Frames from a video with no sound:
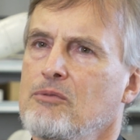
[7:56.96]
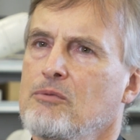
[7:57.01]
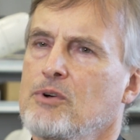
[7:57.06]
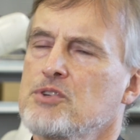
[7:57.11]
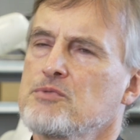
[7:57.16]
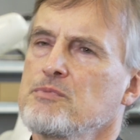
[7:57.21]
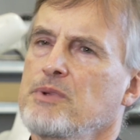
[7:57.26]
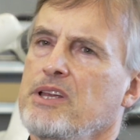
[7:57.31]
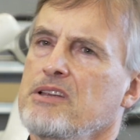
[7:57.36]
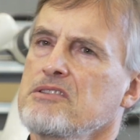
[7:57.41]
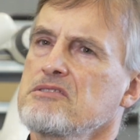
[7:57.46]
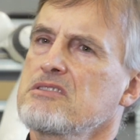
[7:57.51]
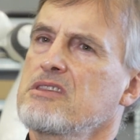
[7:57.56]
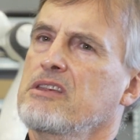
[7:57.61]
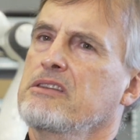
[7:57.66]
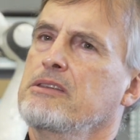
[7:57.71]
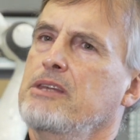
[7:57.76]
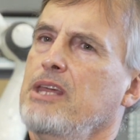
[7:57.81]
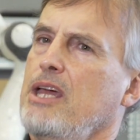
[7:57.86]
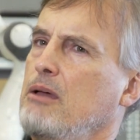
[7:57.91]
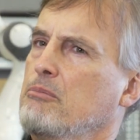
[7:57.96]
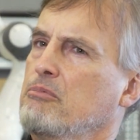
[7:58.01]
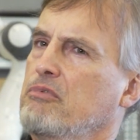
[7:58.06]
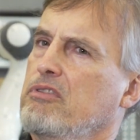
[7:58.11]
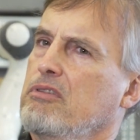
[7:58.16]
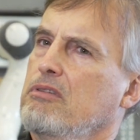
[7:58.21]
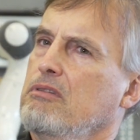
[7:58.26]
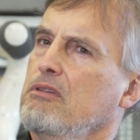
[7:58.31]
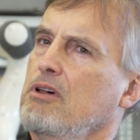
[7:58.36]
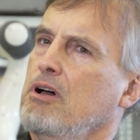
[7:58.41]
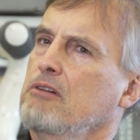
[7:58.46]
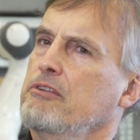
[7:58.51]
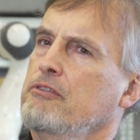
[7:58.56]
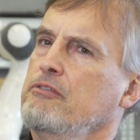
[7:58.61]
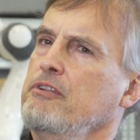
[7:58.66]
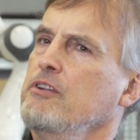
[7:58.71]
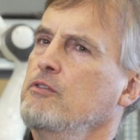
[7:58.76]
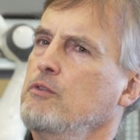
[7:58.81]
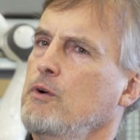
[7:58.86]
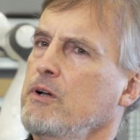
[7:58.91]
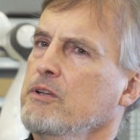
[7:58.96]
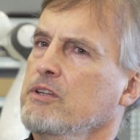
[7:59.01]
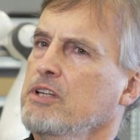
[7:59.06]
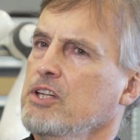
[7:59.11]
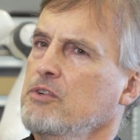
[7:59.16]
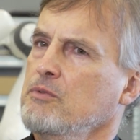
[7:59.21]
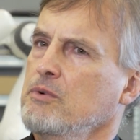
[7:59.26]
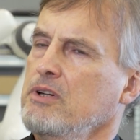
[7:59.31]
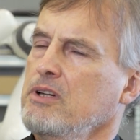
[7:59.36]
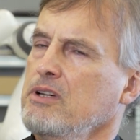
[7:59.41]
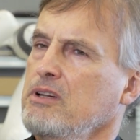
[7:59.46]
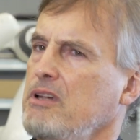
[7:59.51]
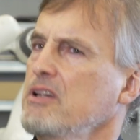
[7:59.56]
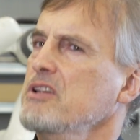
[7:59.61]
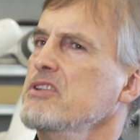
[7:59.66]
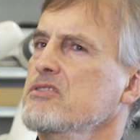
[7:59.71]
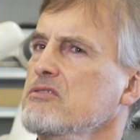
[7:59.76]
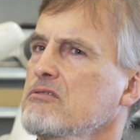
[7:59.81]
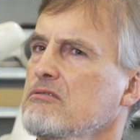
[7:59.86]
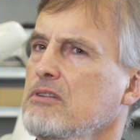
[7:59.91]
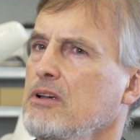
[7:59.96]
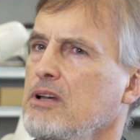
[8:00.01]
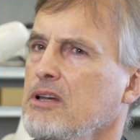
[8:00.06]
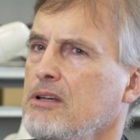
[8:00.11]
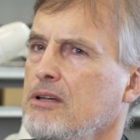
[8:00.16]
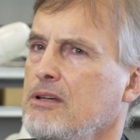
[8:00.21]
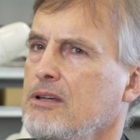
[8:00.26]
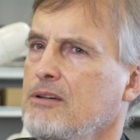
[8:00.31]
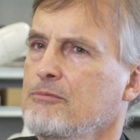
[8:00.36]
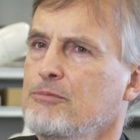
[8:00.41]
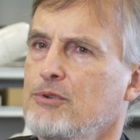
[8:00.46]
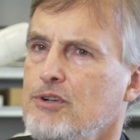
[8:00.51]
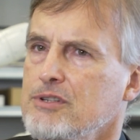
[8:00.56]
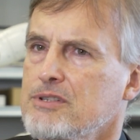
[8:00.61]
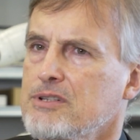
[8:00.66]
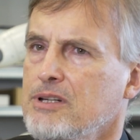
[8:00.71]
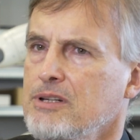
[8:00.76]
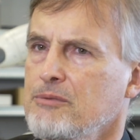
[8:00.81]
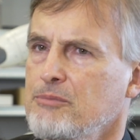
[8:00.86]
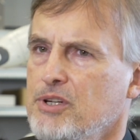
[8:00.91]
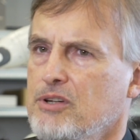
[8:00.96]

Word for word: which means the depth of a feedforward network isn't really important